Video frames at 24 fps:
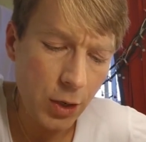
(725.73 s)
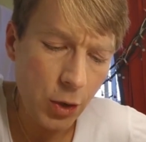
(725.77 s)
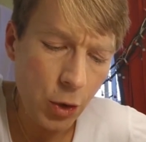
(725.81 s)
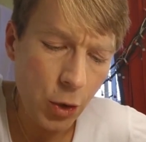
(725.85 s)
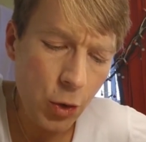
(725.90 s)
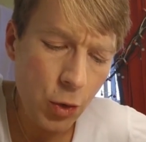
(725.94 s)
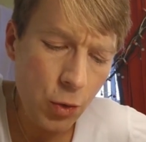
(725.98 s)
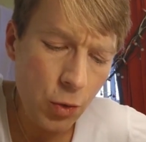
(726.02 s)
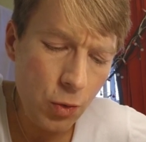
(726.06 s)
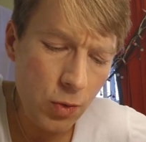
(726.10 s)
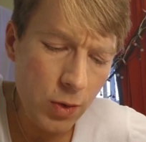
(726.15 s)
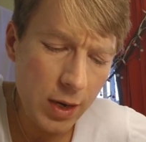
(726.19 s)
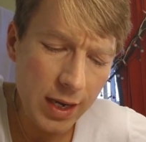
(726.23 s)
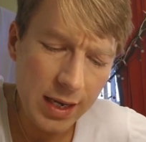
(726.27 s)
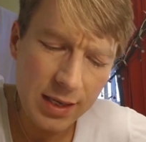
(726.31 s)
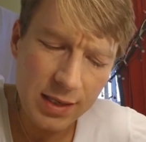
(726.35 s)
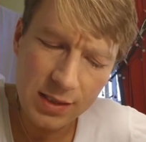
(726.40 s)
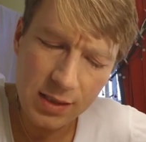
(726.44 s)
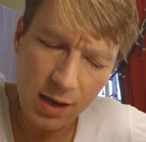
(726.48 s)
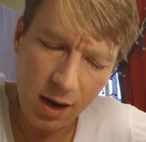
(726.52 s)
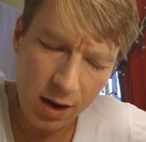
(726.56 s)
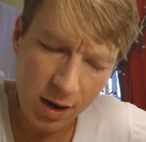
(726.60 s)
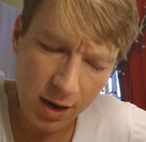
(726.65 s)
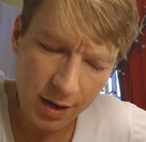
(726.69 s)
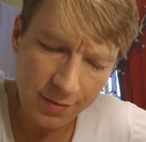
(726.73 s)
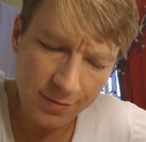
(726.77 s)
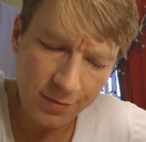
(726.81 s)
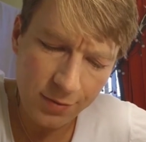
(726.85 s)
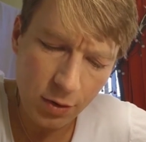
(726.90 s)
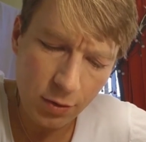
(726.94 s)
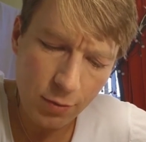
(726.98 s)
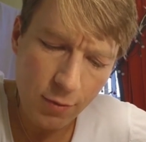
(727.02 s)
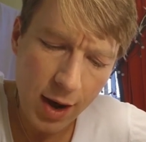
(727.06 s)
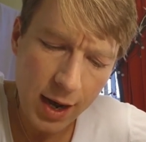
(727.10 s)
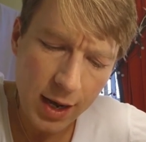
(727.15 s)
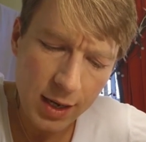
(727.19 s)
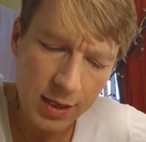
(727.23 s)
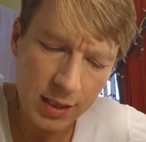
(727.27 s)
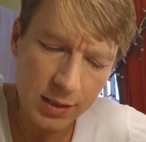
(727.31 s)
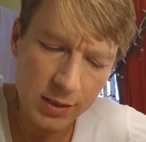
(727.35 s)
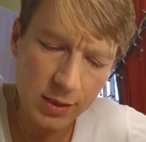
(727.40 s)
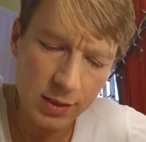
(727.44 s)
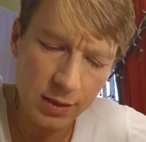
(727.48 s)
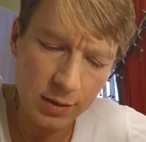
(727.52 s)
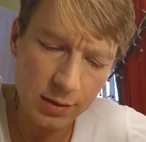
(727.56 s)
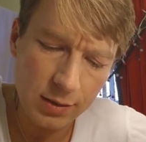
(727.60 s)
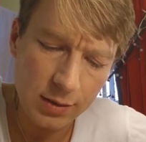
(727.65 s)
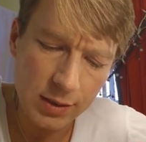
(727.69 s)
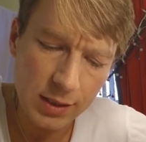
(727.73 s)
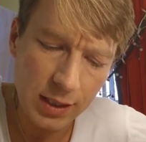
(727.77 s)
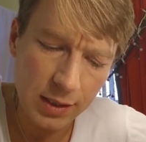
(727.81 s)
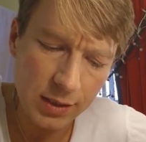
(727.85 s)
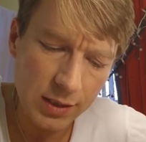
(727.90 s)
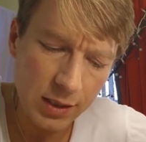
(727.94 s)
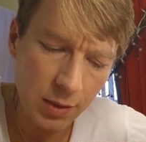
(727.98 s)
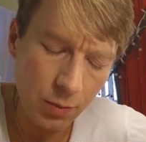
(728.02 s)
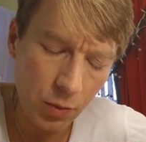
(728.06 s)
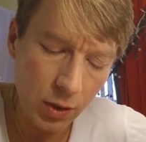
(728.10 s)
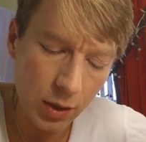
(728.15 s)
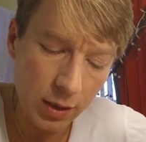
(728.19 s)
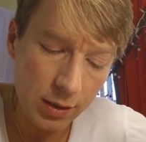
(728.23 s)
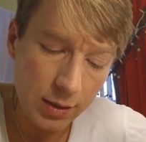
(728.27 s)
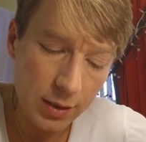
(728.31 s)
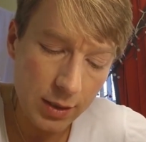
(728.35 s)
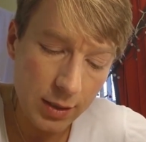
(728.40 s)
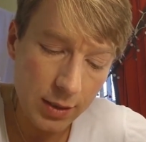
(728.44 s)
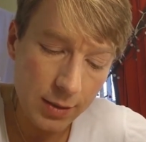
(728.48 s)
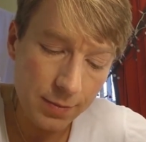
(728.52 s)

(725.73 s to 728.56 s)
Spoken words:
Who is I4 Ragnarsson? Said someone.